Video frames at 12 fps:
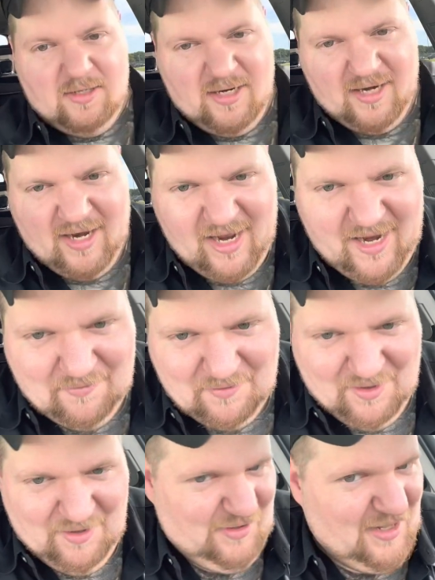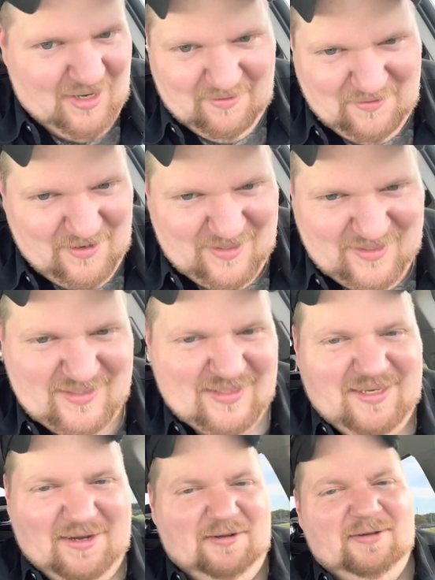And I have a lot of fun,
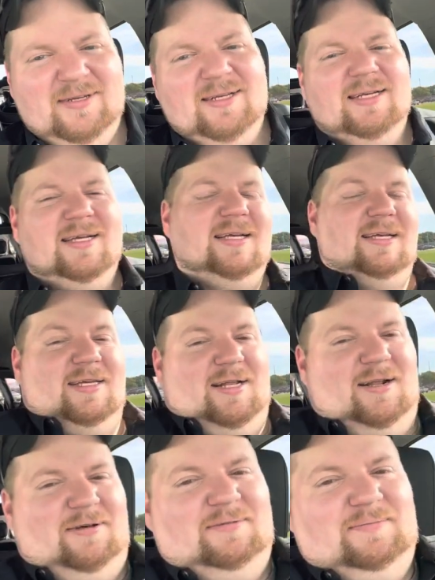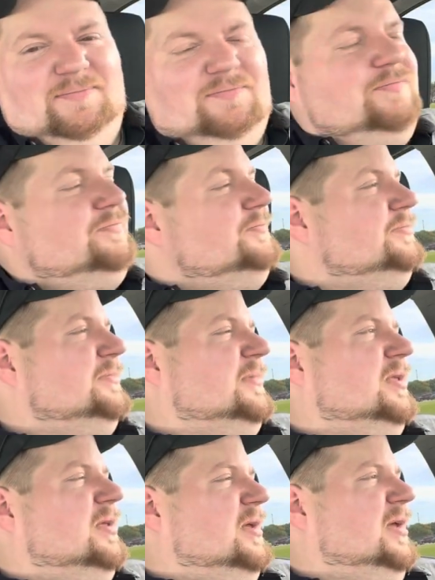so you know,
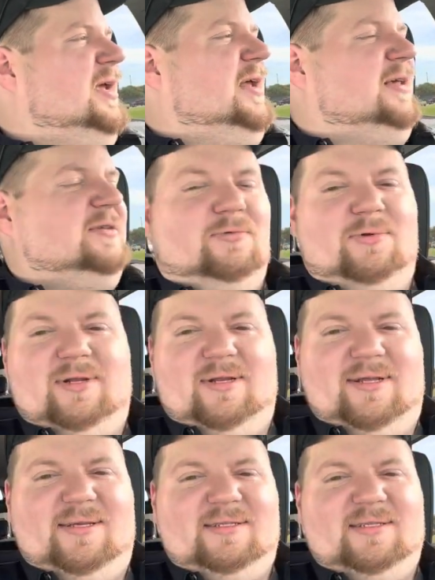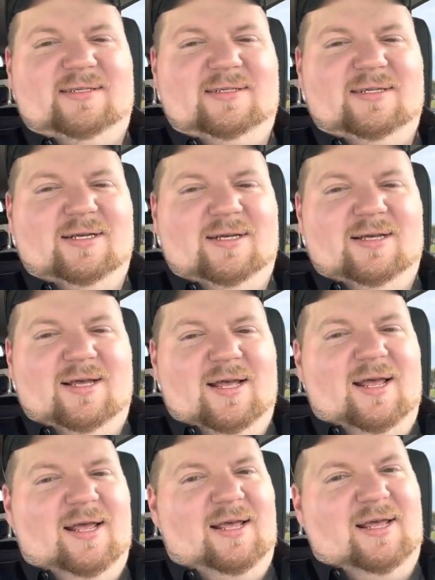it is what it is.
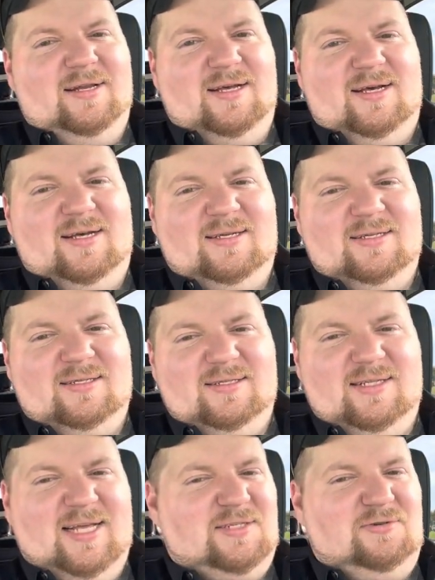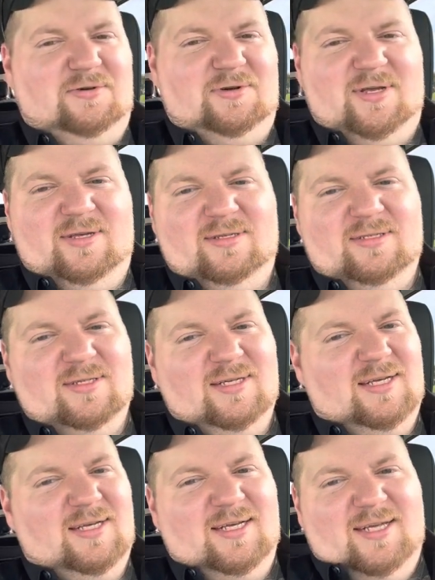And like I told you,
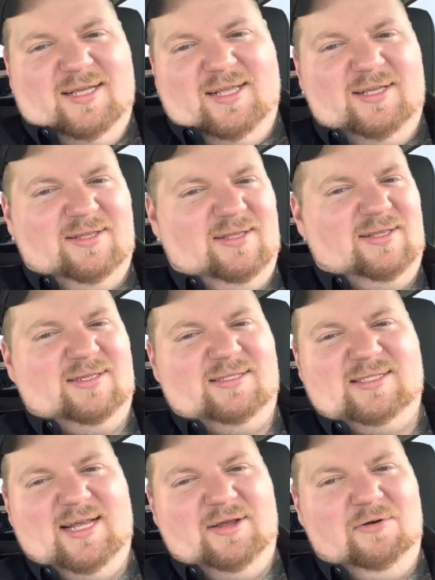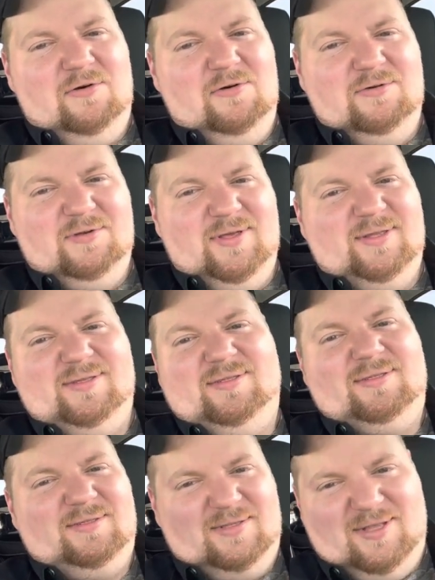they'd say, oh, and
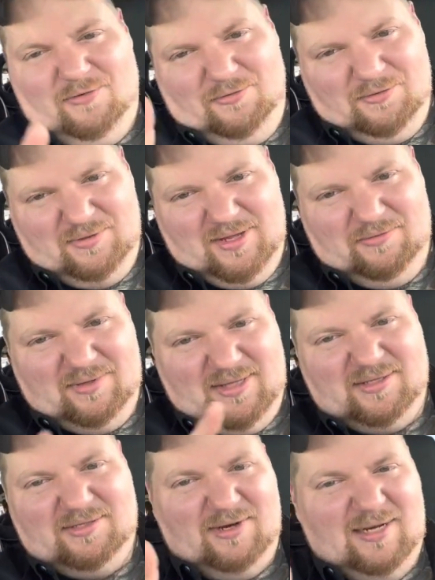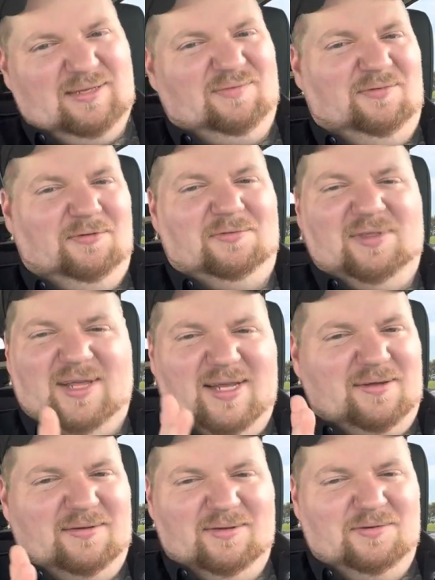the whole thing with the stressful thing
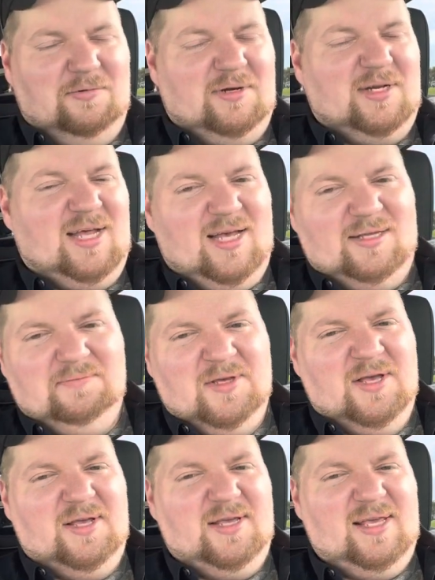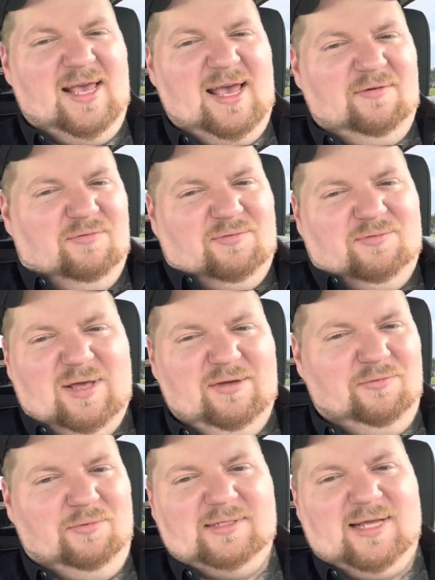and whatnot, yeah,
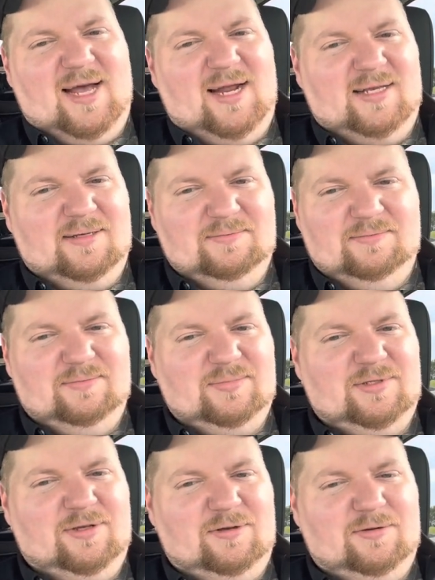everyone's got it, so